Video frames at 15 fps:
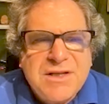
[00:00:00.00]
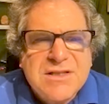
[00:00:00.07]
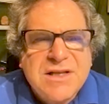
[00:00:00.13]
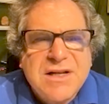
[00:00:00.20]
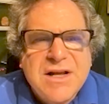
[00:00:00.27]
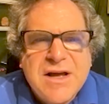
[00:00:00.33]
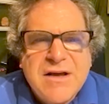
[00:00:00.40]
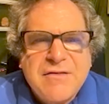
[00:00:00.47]

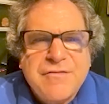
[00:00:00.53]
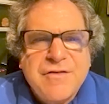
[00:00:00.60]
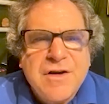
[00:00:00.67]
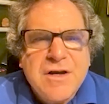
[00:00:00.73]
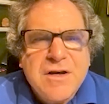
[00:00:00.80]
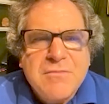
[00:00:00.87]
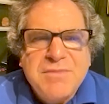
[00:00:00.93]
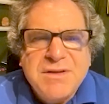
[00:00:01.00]
that have
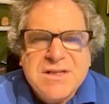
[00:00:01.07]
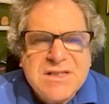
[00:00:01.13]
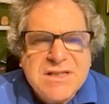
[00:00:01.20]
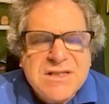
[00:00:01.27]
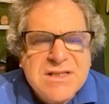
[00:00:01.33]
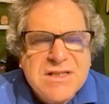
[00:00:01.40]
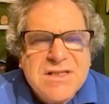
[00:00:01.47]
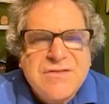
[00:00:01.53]

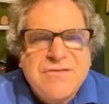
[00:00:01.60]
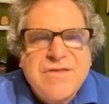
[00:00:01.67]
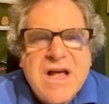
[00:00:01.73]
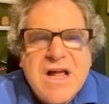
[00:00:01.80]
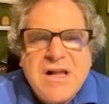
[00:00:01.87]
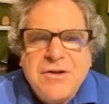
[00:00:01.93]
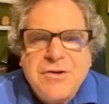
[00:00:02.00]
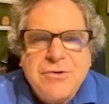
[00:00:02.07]
businesses
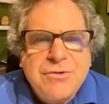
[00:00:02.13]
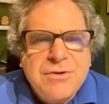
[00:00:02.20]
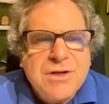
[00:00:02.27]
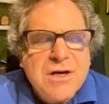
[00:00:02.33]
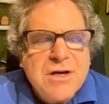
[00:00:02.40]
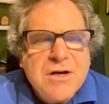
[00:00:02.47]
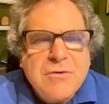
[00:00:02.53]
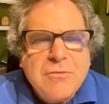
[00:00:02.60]
valued
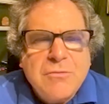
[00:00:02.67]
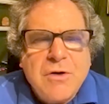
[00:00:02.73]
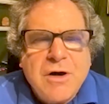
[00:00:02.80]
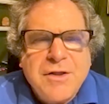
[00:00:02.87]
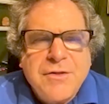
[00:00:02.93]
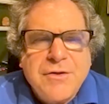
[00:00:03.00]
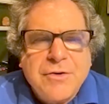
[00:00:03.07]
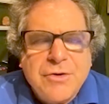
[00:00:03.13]

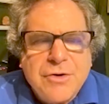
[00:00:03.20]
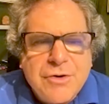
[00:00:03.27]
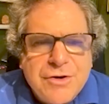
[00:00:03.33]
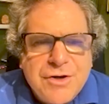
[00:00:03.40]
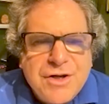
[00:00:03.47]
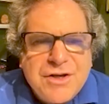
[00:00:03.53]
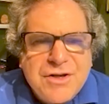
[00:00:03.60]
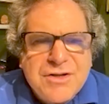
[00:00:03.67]
on their
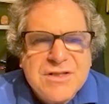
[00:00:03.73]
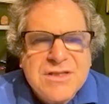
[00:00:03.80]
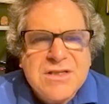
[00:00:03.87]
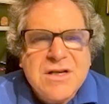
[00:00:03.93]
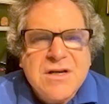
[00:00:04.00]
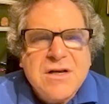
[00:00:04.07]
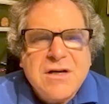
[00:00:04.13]
earnings,